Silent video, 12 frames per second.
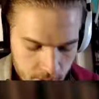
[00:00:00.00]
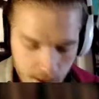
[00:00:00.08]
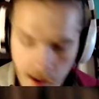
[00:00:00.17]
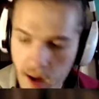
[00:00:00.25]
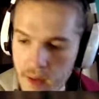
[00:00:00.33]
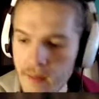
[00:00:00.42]

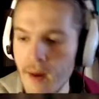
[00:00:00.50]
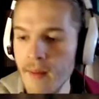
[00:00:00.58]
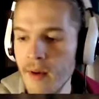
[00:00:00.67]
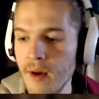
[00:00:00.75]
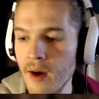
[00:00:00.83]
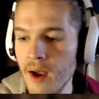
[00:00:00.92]
I
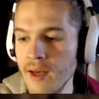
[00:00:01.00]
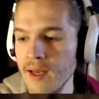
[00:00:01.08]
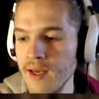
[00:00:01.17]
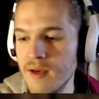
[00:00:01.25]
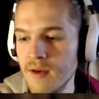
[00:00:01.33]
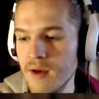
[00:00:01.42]
remember I
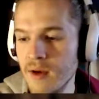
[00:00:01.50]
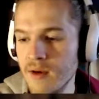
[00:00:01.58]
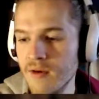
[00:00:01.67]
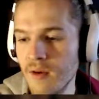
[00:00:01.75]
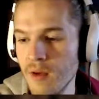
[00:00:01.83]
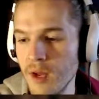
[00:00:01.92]
need to
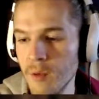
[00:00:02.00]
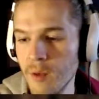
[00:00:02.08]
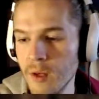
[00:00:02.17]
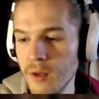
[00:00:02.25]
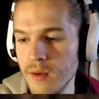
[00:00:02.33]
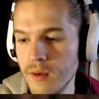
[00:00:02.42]
control it with
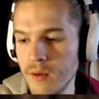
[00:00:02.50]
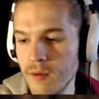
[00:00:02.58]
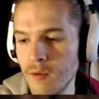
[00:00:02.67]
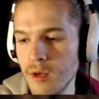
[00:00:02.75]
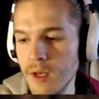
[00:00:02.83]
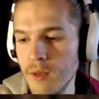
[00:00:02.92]

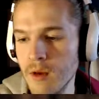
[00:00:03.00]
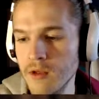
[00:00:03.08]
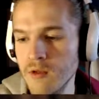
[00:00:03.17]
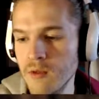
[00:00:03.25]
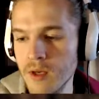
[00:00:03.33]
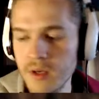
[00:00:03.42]
with the mouse
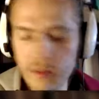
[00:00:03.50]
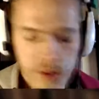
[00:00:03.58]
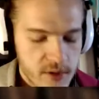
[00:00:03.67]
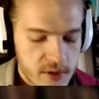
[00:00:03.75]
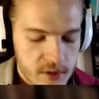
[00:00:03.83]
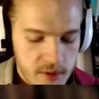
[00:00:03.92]
1 and the
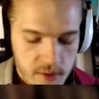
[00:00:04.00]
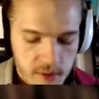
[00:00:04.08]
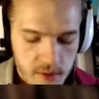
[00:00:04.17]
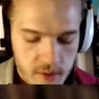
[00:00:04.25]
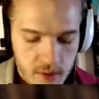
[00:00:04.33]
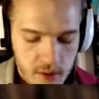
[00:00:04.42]
mouse 2.
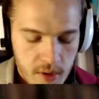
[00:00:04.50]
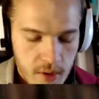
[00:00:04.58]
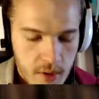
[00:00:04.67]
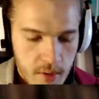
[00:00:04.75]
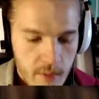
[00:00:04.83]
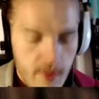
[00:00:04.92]

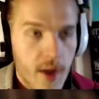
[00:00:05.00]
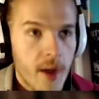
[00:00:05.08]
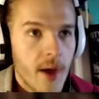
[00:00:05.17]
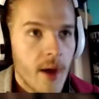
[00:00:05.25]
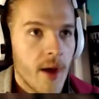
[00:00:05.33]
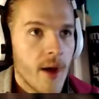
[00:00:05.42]
But
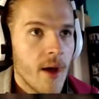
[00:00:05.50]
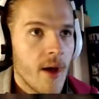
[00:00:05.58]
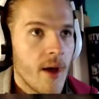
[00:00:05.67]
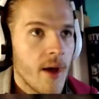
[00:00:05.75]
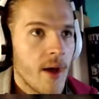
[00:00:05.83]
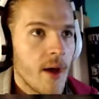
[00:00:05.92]

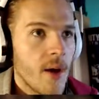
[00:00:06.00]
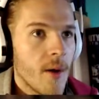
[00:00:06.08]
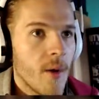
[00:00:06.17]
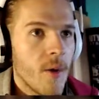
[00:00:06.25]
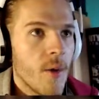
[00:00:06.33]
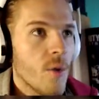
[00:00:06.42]

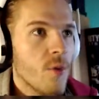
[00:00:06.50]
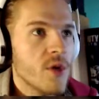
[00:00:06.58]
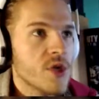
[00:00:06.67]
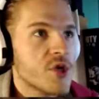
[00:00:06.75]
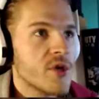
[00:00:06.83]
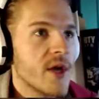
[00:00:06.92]
what
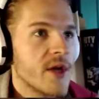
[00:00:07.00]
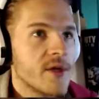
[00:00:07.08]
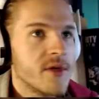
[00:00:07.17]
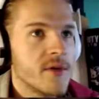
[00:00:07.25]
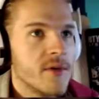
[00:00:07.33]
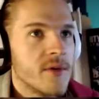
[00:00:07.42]
should I
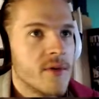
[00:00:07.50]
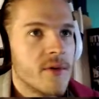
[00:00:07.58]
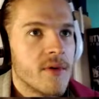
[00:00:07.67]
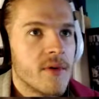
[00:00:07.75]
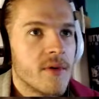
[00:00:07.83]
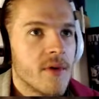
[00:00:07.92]
do?
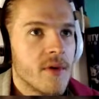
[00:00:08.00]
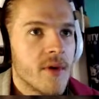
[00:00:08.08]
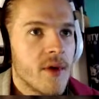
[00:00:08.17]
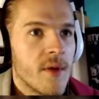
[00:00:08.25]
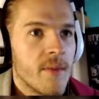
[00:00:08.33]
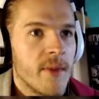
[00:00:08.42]

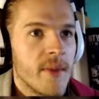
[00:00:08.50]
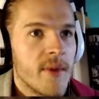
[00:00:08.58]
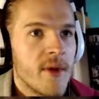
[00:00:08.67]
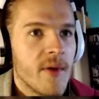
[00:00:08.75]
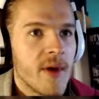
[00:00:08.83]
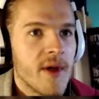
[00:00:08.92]
Maybe
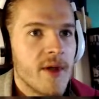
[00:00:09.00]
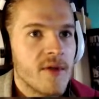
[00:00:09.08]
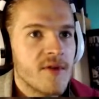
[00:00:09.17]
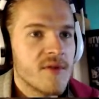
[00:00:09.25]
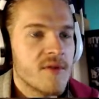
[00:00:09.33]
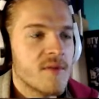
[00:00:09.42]
now I can use
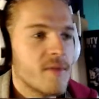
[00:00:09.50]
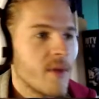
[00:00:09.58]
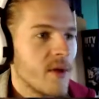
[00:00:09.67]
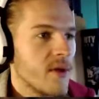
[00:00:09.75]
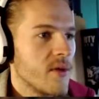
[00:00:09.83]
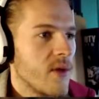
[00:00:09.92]
my
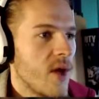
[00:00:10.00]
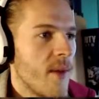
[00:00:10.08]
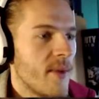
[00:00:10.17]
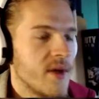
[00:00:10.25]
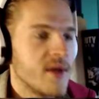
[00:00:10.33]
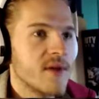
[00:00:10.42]
new
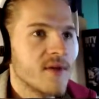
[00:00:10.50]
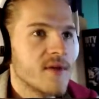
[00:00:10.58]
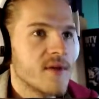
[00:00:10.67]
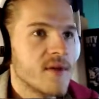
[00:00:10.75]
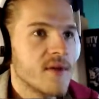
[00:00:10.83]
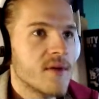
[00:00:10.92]
abilities.
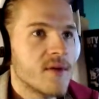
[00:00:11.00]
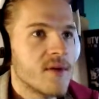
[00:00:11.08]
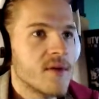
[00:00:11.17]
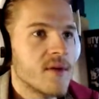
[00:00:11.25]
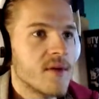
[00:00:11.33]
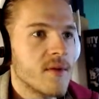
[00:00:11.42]

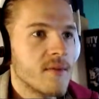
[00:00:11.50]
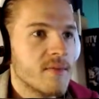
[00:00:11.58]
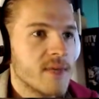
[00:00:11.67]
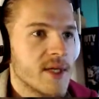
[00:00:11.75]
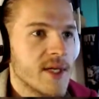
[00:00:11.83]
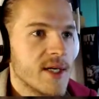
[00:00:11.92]

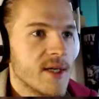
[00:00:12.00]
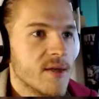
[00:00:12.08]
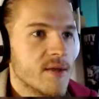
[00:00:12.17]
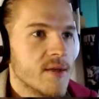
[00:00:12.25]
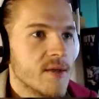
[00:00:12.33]
But how?